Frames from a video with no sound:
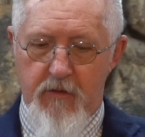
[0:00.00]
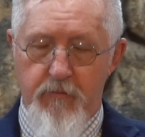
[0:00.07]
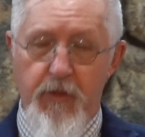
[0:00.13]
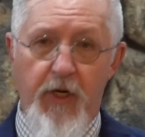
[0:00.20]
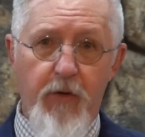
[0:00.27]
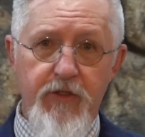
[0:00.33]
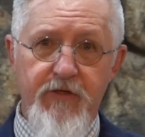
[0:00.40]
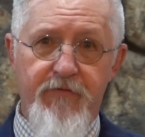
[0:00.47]
But
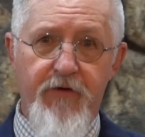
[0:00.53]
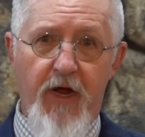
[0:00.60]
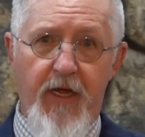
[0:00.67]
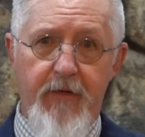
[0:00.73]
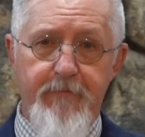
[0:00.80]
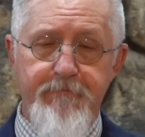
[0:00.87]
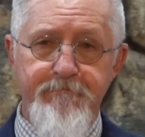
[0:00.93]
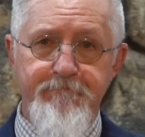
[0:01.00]
he was
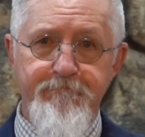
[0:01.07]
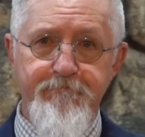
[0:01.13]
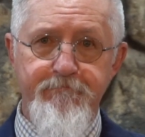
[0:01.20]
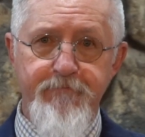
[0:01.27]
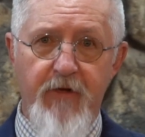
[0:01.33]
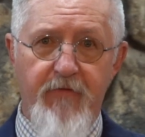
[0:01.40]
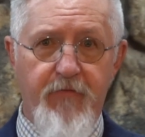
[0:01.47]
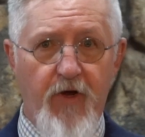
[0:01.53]
afraid
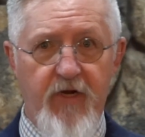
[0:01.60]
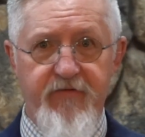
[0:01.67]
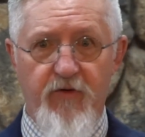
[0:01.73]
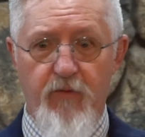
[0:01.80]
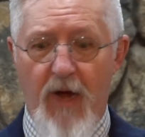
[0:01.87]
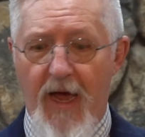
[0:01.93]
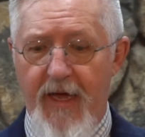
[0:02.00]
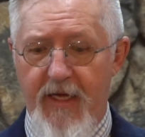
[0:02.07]
afraid of a
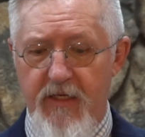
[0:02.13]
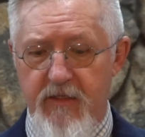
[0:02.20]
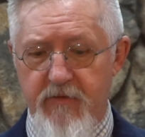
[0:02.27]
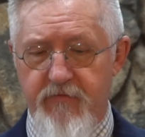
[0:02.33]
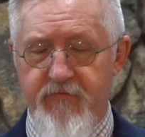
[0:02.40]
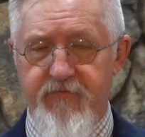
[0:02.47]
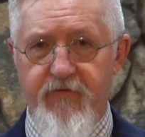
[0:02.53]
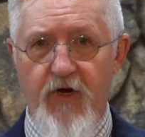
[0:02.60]
riot,
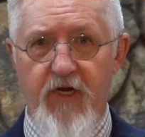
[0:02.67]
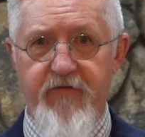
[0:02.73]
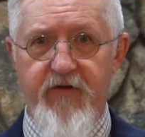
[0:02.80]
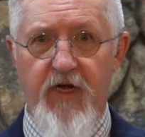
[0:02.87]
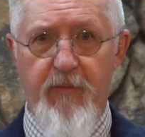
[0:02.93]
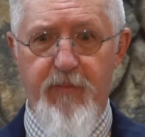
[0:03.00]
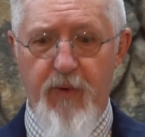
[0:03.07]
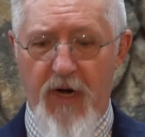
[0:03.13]
afraid of an
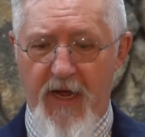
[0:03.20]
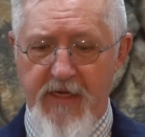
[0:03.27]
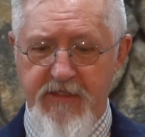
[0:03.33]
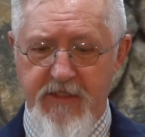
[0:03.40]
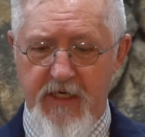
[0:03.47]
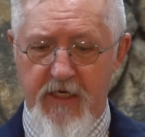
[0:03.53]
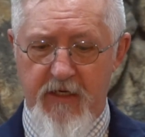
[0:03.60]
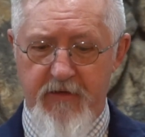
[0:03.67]

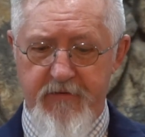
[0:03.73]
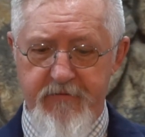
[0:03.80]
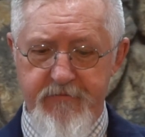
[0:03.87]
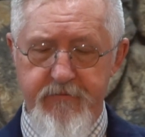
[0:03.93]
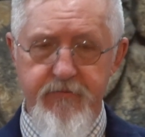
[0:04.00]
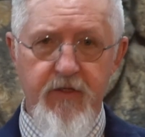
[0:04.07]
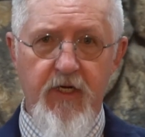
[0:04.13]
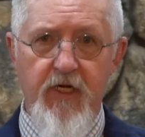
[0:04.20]
uprising.
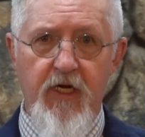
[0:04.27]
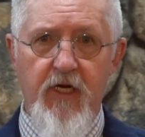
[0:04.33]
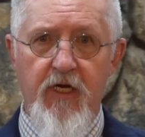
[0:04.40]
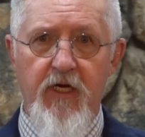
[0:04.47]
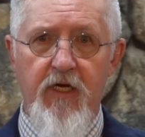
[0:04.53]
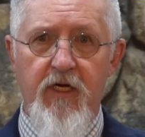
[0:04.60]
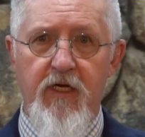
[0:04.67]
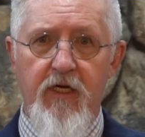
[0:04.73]

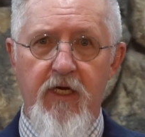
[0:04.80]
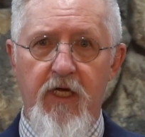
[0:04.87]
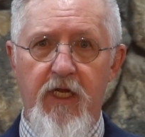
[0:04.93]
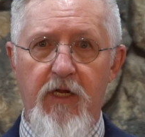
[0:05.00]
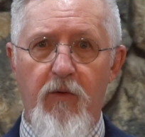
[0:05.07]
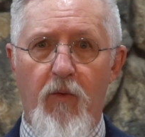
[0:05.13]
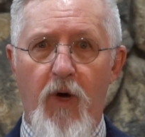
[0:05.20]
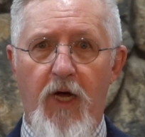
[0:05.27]
He
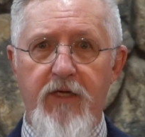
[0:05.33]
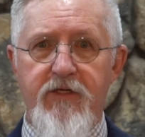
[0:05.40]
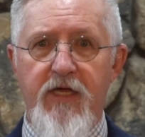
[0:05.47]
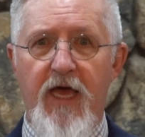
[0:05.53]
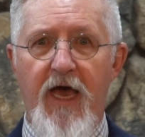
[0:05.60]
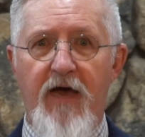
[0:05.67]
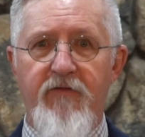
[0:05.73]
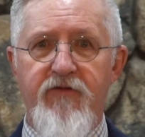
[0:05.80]
didn't want to
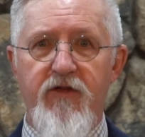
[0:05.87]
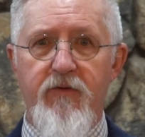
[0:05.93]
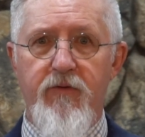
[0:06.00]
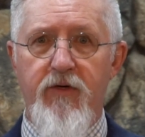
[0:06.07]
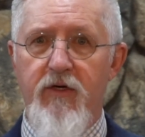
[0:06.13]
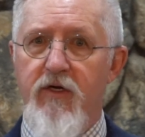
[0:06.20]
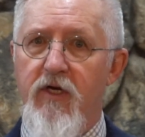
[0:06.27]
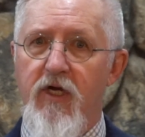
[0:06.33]
have
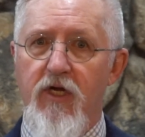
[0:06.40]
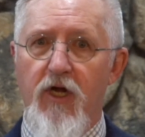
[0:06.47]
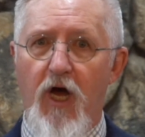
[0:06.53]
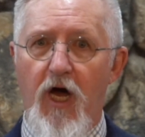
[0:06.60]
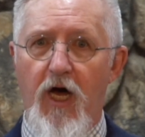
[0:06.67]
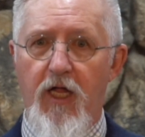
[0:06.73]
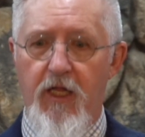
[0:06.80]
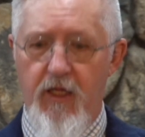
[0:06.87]
to
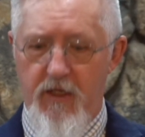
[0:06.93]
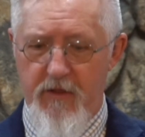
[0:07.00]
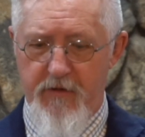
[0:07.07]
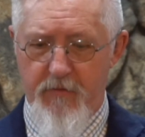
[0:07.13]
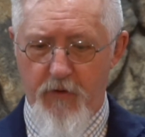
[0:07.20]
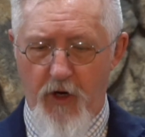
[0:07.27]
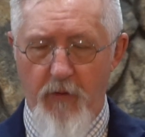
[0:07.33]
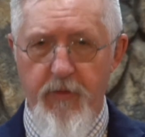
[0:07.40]
call
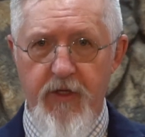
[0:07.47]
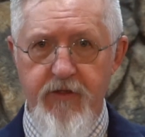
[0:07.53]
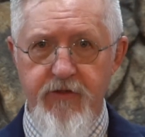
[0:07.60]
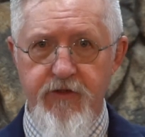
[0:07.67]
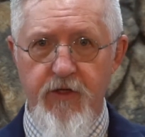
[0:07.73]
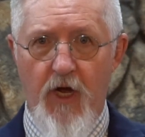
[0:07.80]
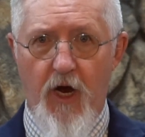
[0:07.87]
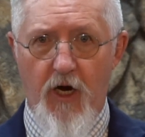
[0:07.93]
the Roman
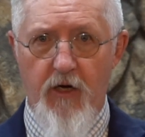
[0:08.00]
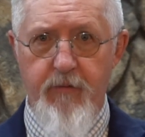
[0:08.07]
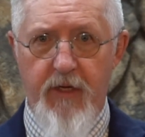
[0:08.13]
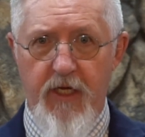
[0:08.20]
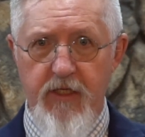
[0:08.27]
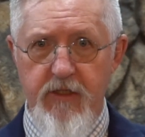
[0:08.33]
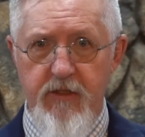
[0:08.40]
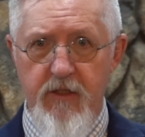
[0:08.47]

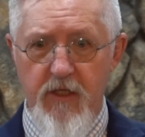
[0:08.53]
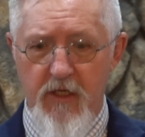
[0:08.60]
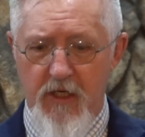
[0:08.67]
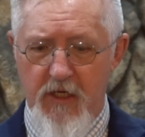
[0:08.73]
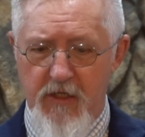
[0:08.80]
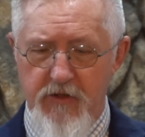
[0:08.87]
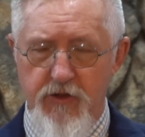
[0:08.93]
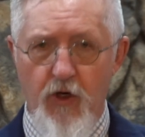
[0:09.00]
army
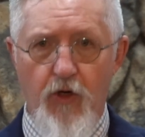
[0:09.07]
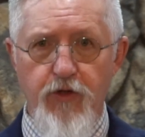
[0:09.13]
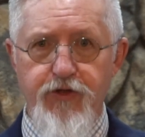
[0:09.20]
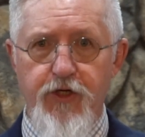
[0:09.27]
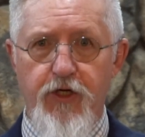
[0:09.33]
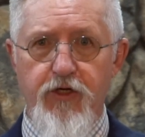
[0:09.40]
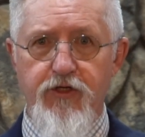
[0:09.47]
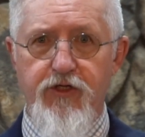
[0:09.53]

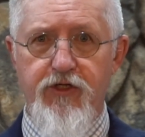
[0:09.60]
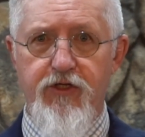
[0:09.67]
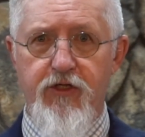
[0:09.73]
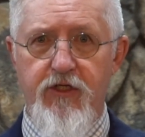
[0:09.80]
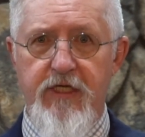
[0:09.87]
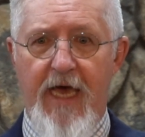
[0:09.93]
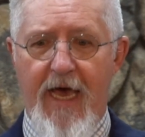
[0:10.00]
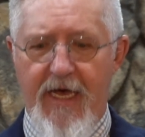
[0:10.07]
soldiers to
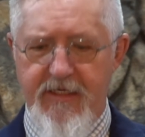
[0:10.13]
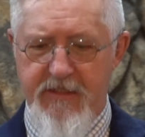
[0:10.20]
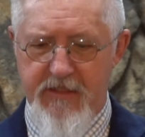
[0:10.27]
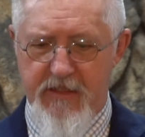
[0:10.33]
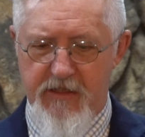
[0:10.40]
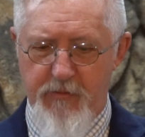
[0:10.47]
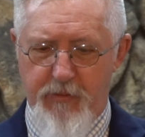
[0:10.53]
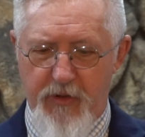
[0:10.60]

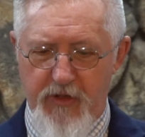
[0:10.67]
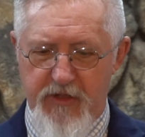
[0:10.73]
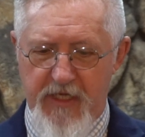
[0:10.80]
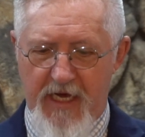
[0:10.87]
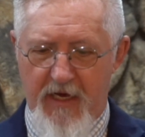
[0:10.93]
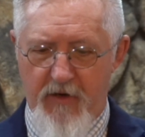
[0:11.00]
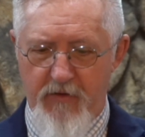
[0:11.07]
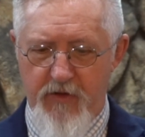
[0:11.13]
task to put
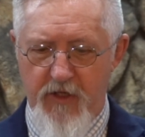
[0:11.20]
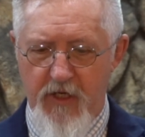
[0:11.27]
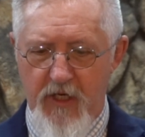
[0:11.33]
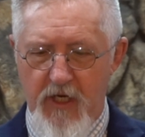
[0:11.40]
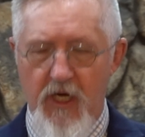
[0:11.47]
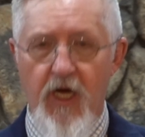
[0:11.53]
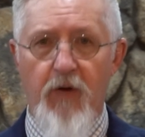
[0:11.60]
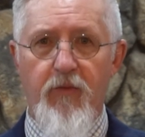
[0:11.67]
down
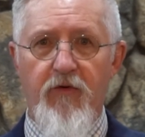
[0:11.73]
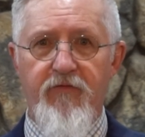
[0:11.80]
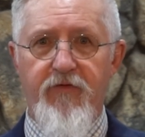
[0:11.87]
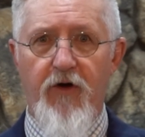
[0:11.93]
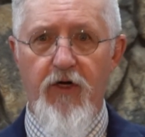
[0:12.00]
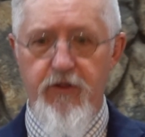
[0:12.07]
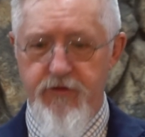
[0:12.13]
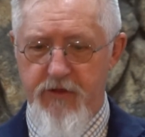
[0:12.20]
a
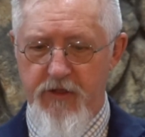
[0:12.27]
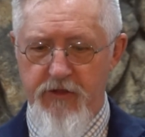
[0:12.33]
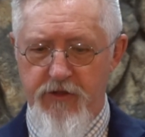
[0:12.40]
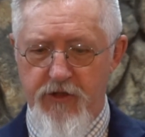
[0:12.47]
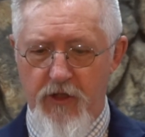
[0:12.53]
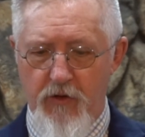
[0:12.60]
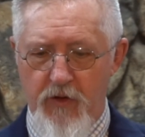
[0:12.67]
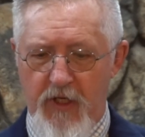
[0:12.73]
revolt, and
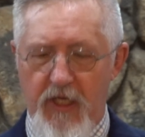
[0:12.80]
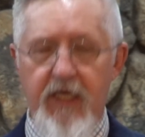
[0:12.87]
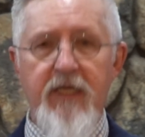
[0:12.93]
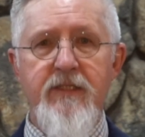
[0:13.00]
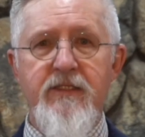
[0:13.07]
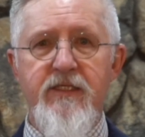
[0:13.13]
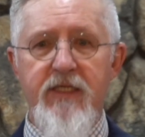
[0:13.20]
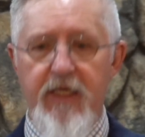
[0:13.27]
so he
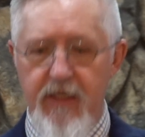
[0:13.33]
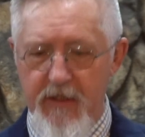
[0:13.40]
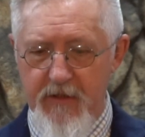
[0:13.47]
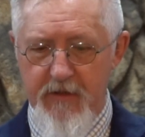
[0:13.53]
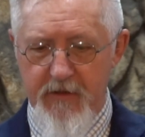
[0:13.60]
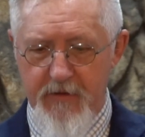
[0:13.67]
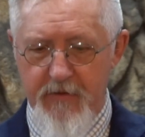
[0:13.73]
conceded.